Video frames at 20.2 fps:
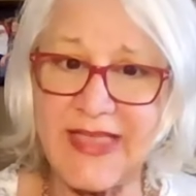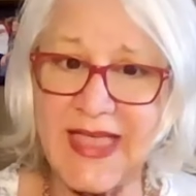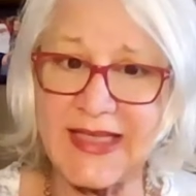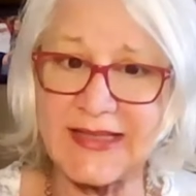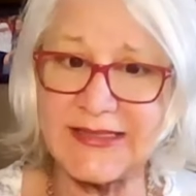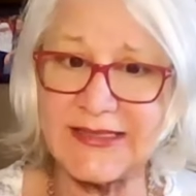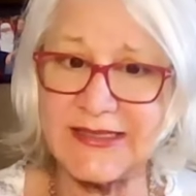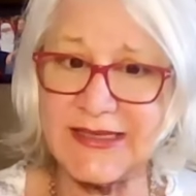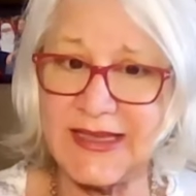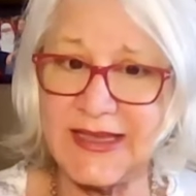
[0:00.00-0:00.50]

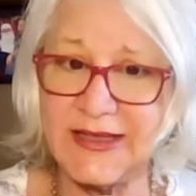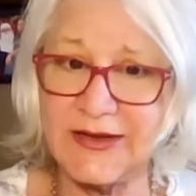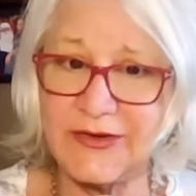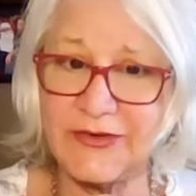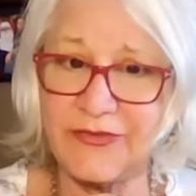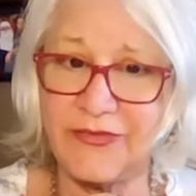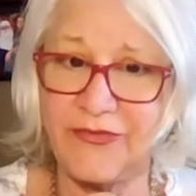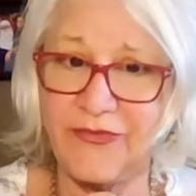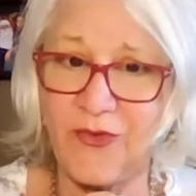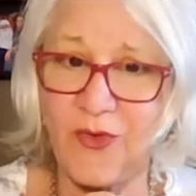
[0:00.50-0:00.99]
that's
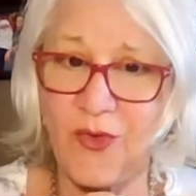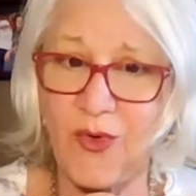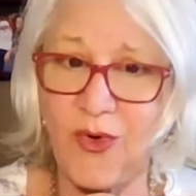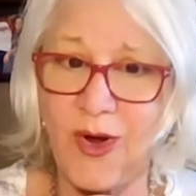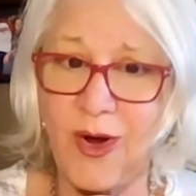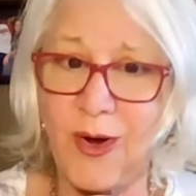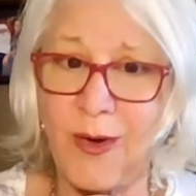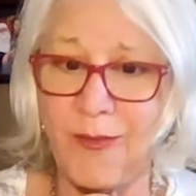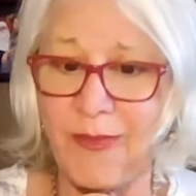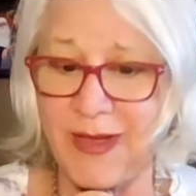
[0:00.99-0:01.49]
it
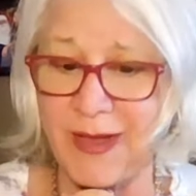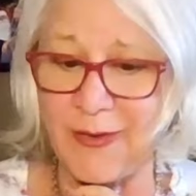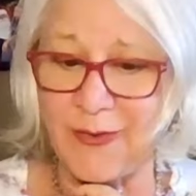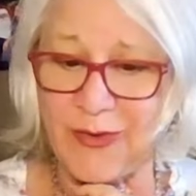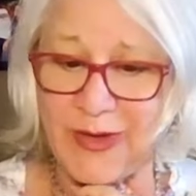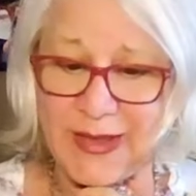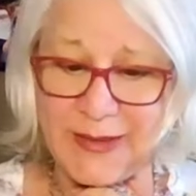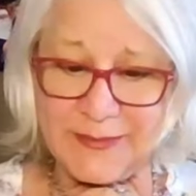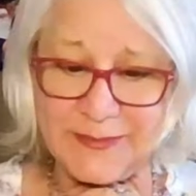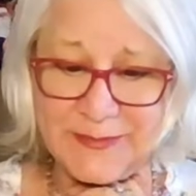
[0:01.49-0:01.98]
for my
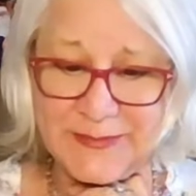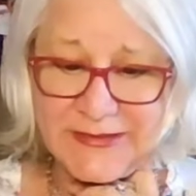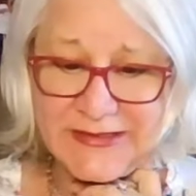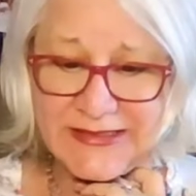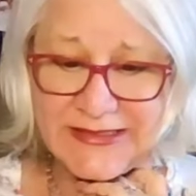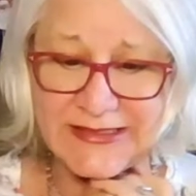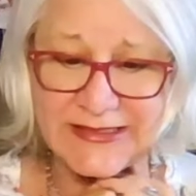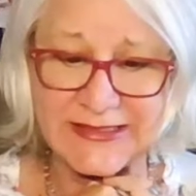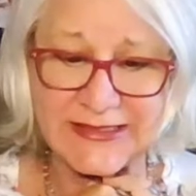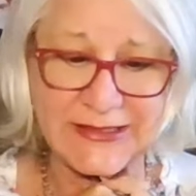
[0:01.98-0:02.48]

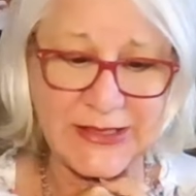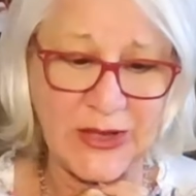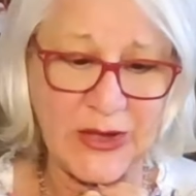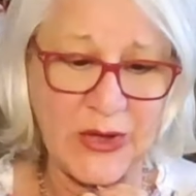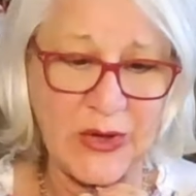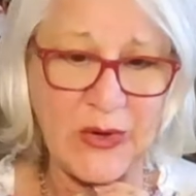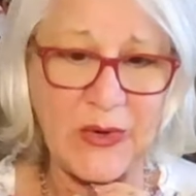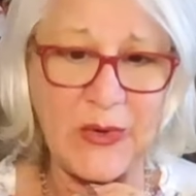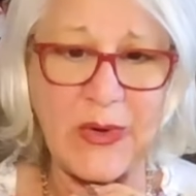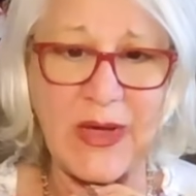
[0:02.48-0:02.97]
whips.
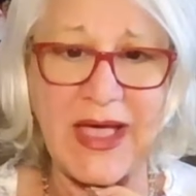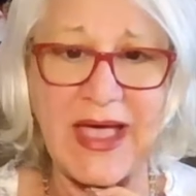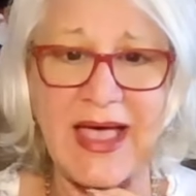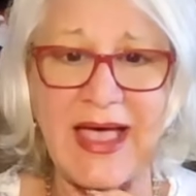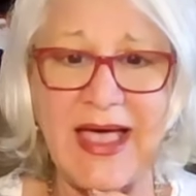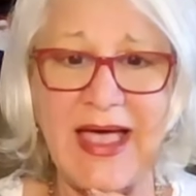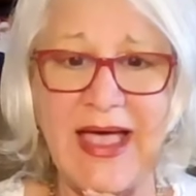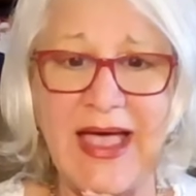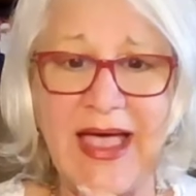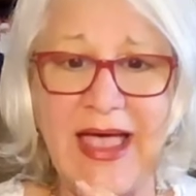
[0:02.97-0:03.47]
So
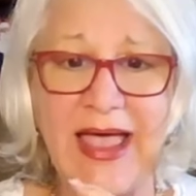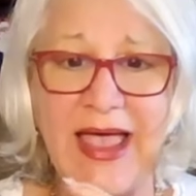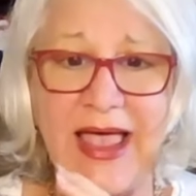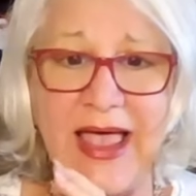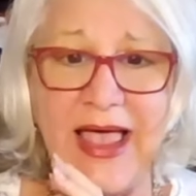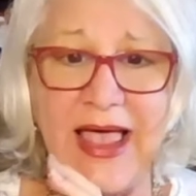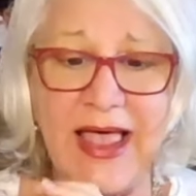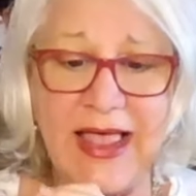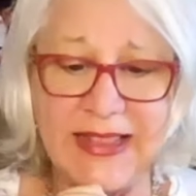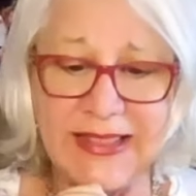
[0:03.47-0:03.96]
uh,
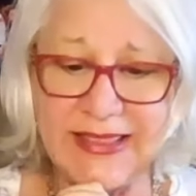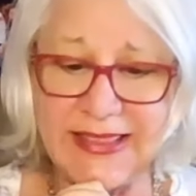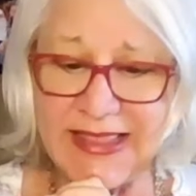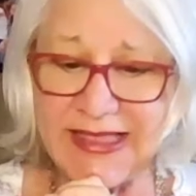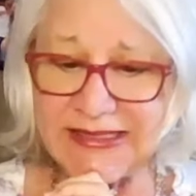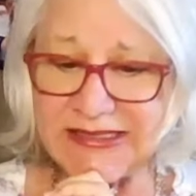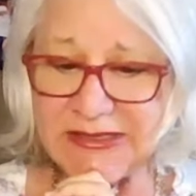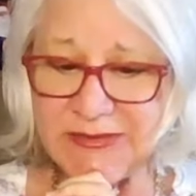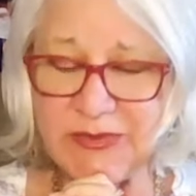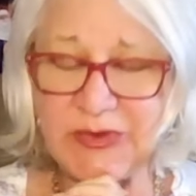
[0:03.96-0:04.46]

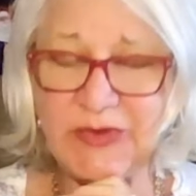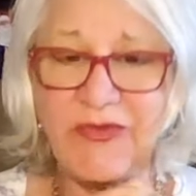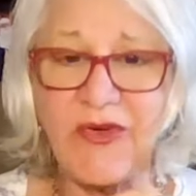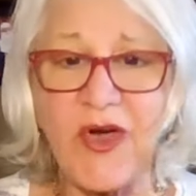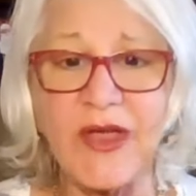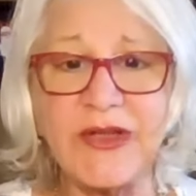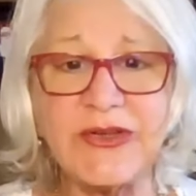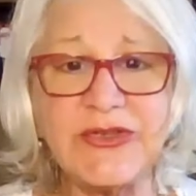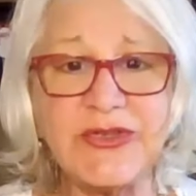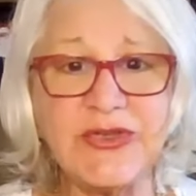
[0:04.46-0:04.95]
let's move
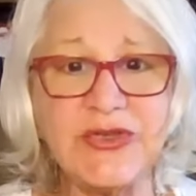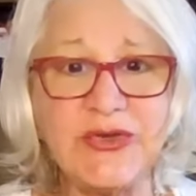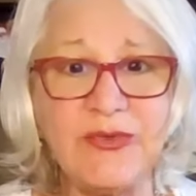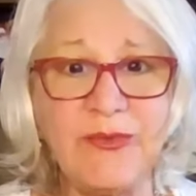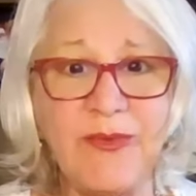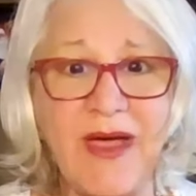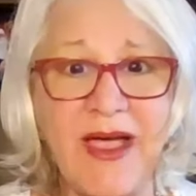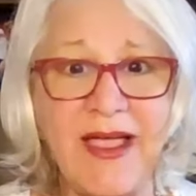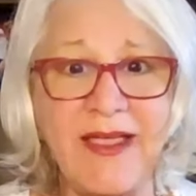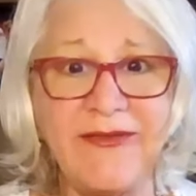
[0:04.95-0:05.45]
on to
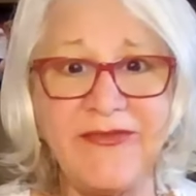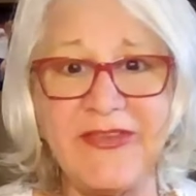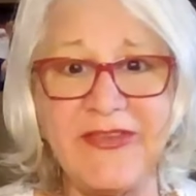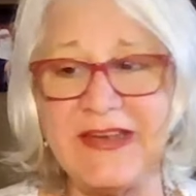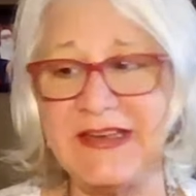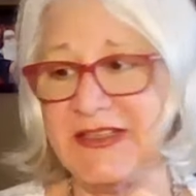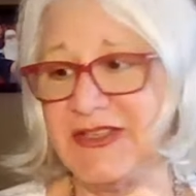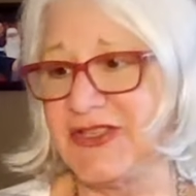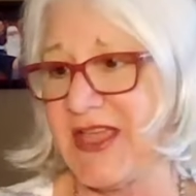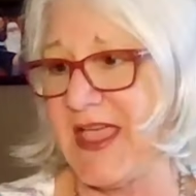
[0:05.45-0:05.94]
my
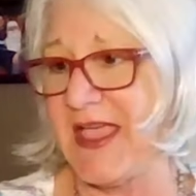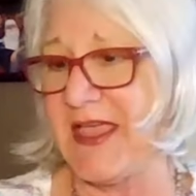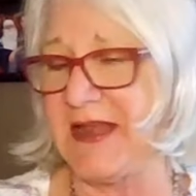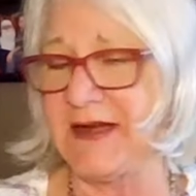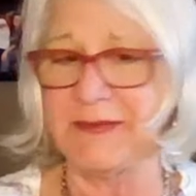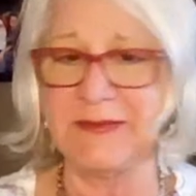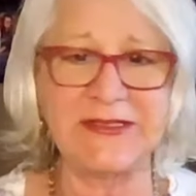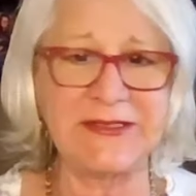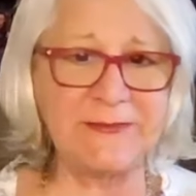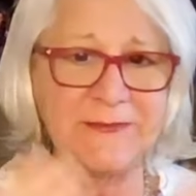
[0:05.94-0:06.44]
finished
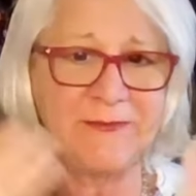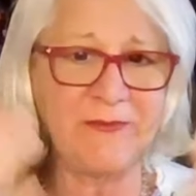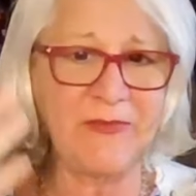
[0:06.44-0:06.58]
items.